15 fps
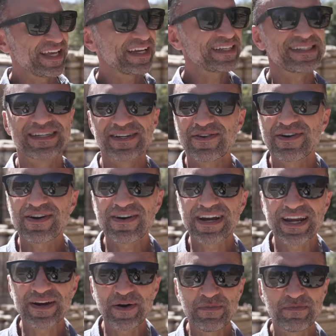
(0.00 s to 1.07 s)
exterior
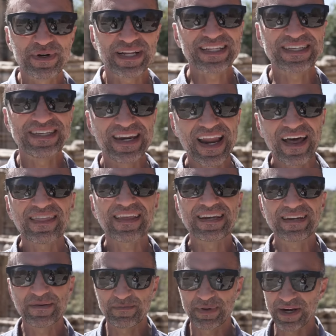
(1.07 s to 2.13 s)
here, but it's
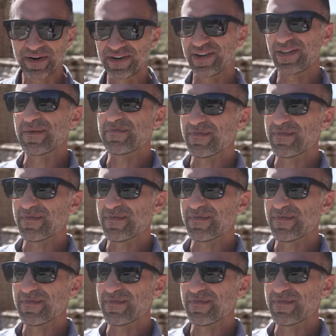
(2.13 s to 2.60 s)
nothing compared to the